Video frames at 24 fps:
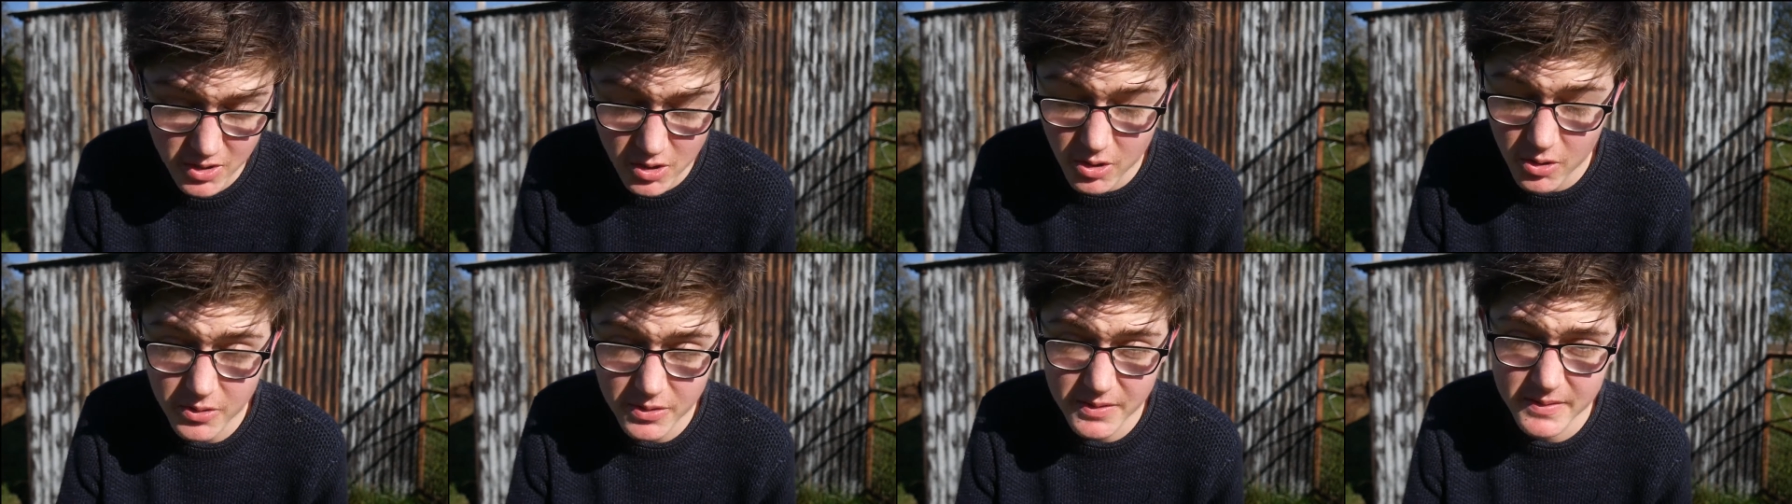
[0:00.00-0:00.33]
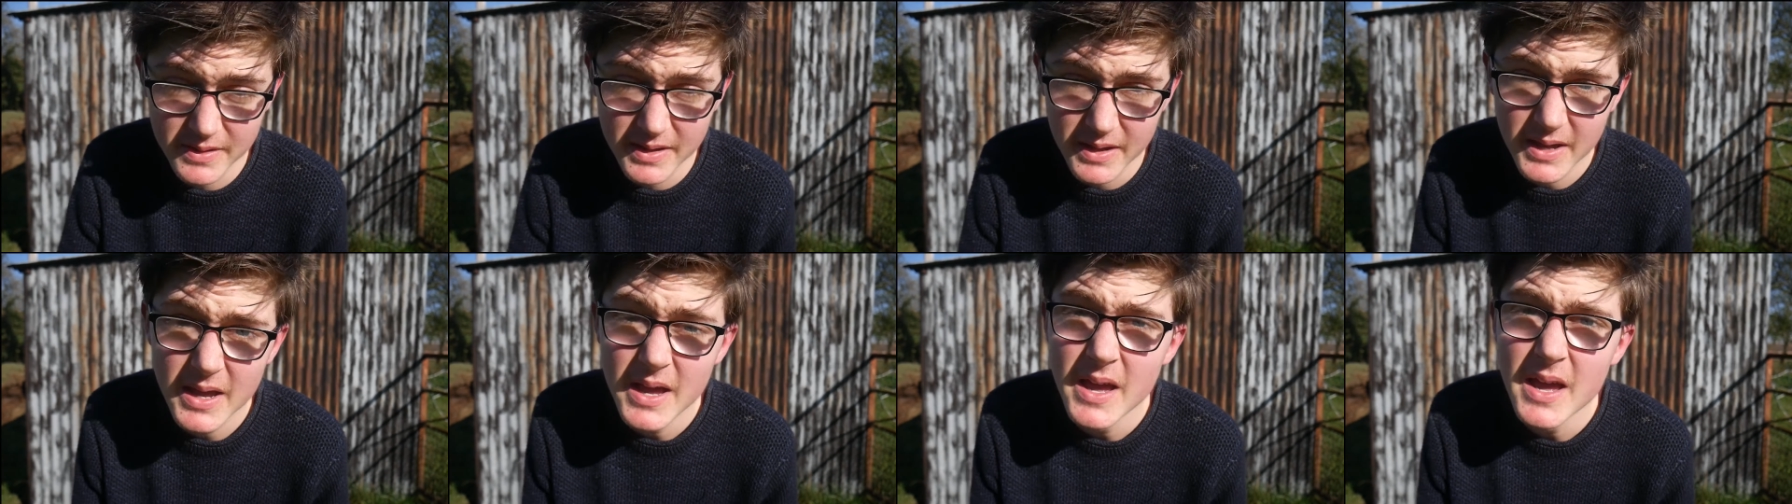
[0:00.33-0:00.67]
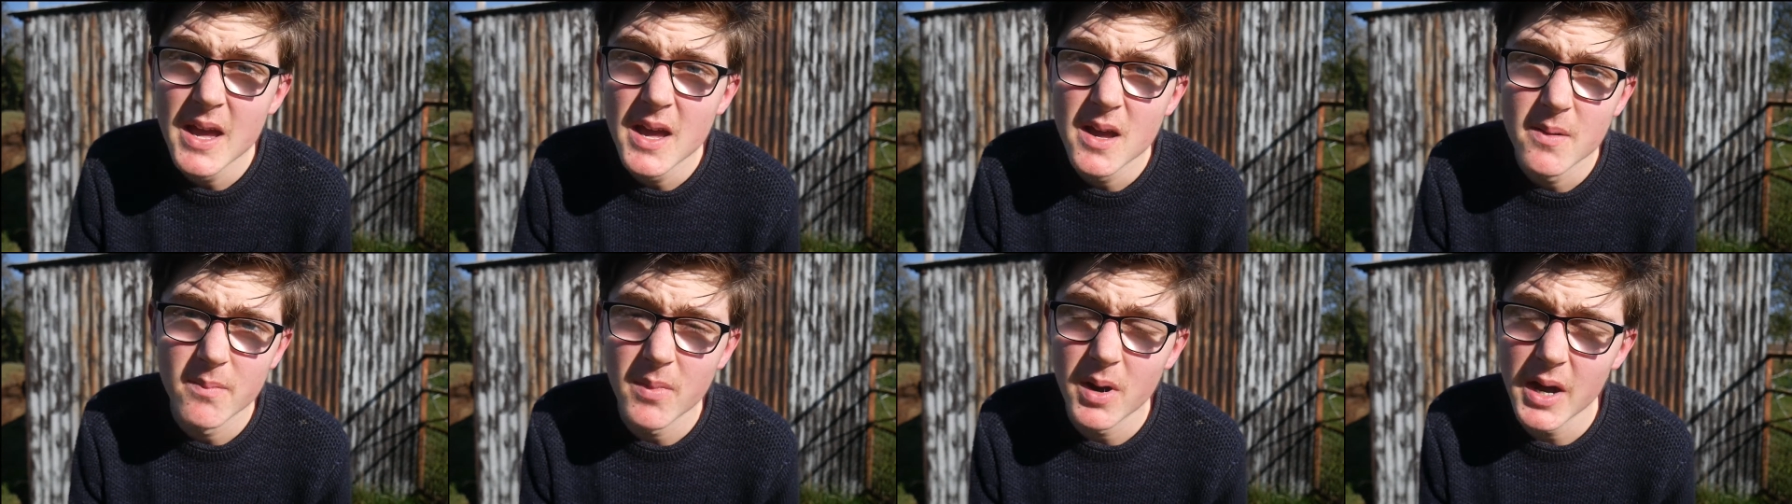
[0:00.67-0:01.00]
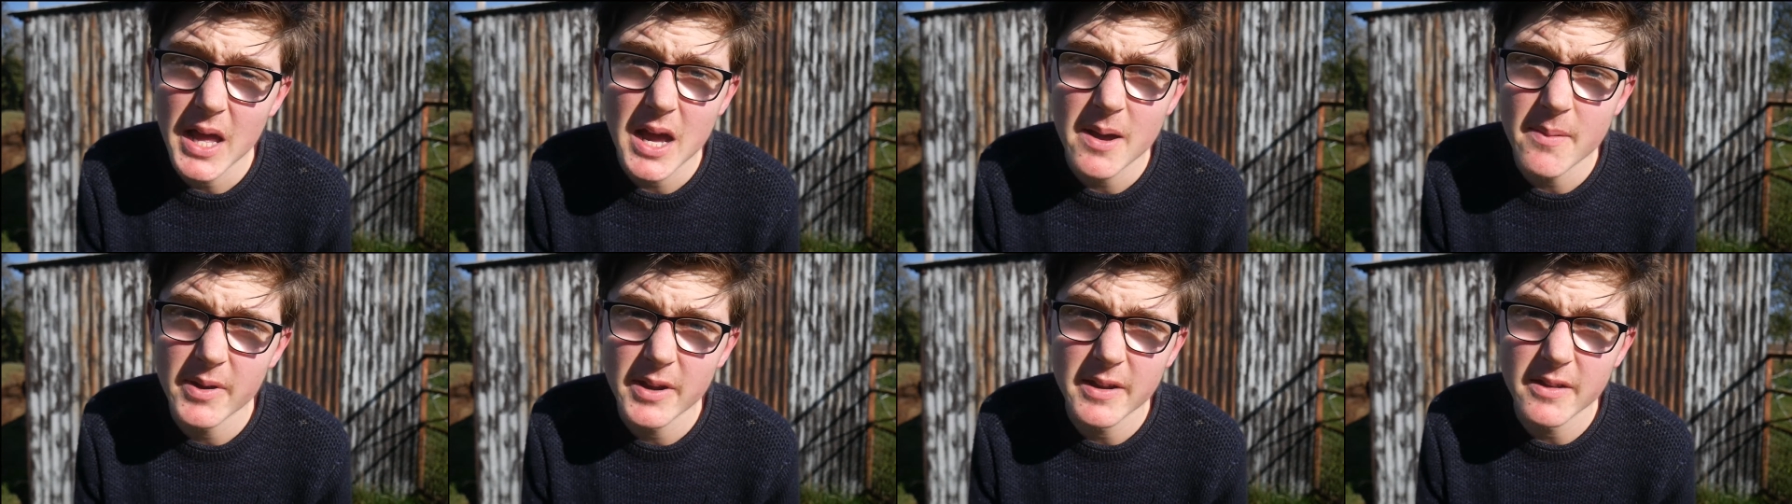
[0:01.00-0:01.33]
on
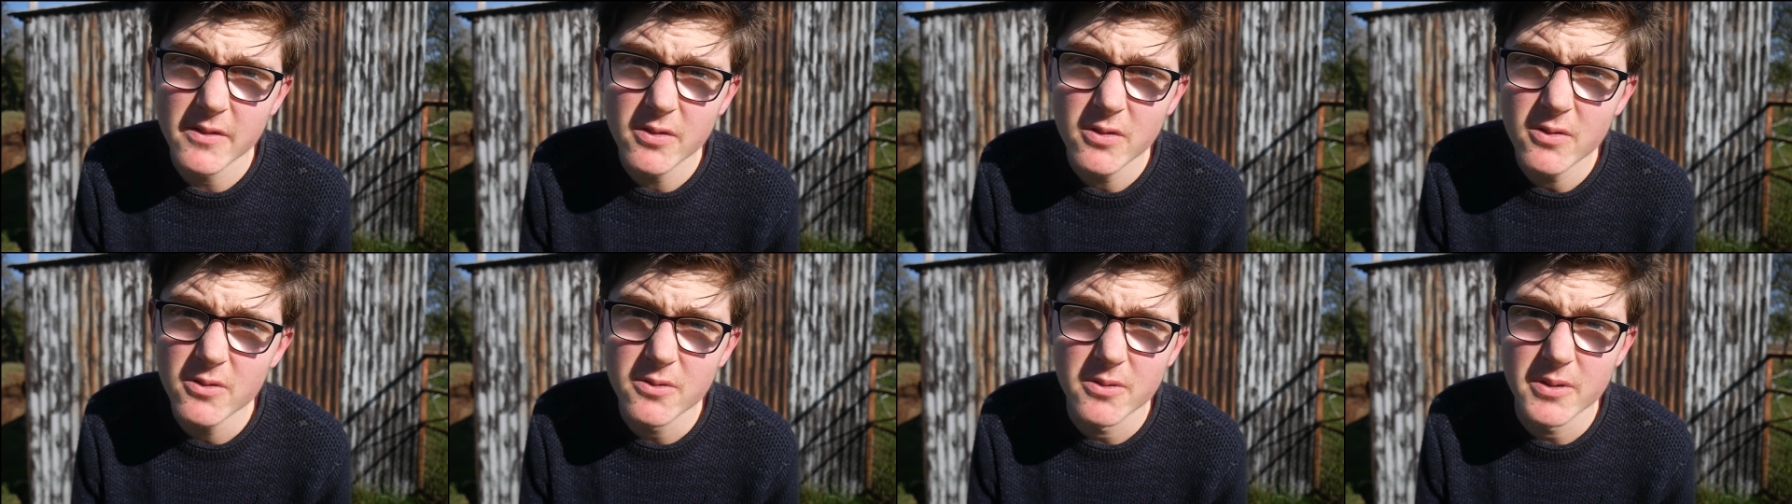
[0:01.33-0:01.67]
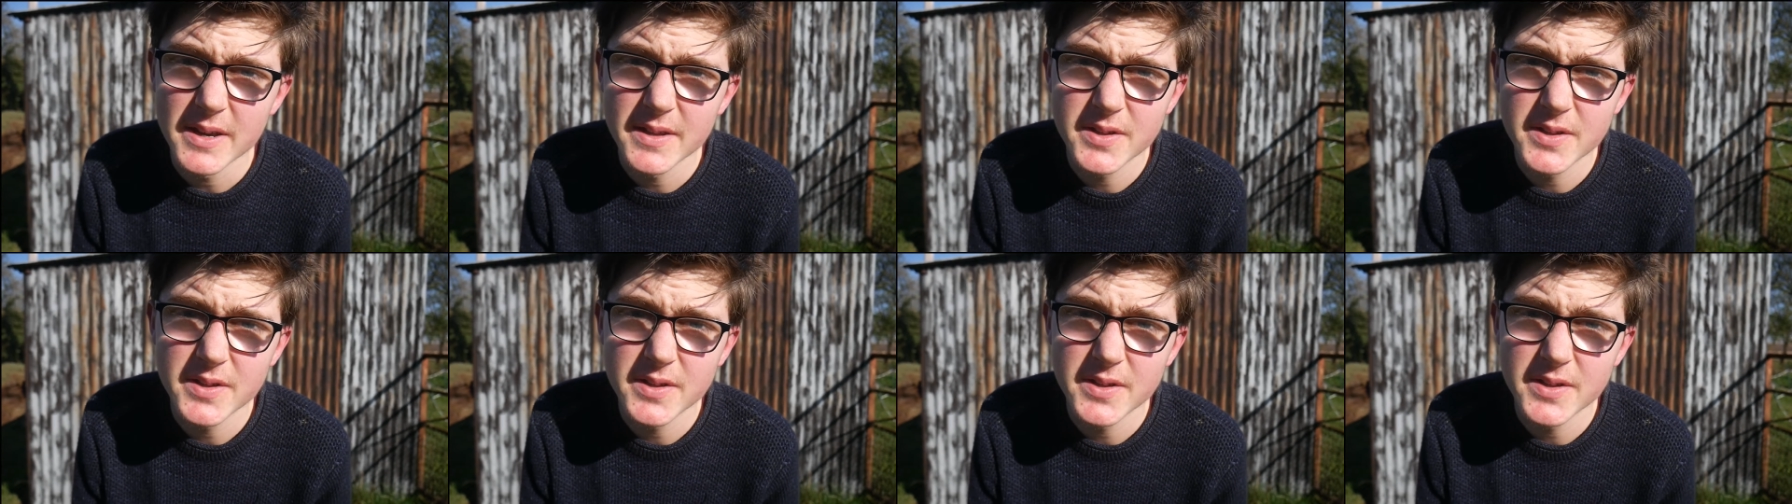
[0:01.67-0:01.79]
my iPad at all.